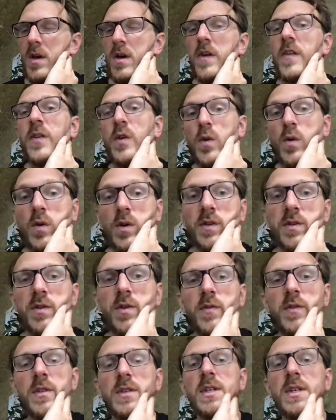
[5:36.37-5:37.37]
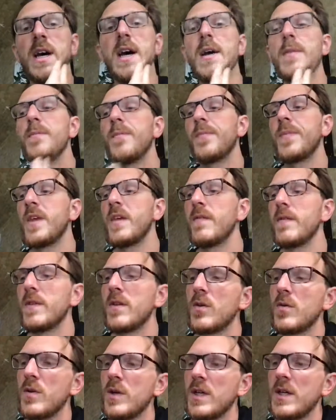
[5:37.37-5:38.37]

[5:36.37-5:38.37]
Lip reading: of course, over time, even though we